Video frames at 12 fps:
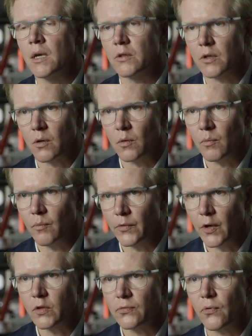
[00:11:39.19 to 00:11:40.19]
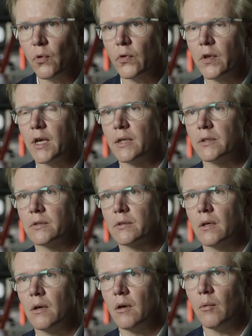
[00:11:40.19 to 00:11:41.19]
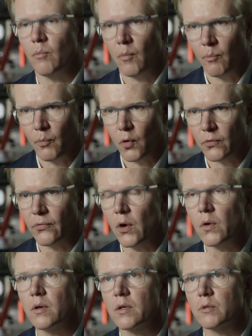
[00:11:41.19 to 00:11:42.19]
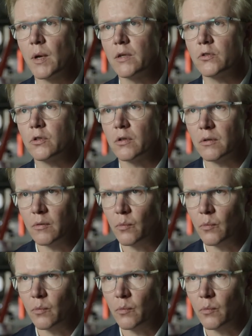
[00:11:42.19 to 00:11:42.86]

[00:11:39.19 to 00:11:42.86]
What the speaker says: So those 4 things: portfolio expansion